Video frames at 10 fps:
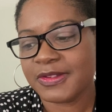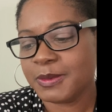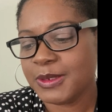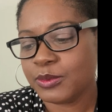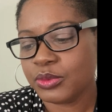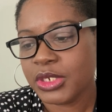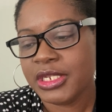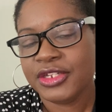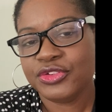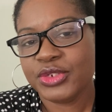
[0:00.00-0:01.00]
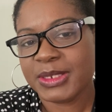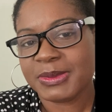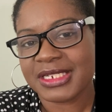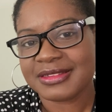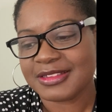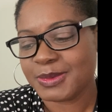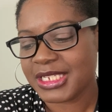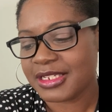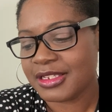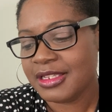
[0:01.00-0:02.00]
to people, you get blessings back.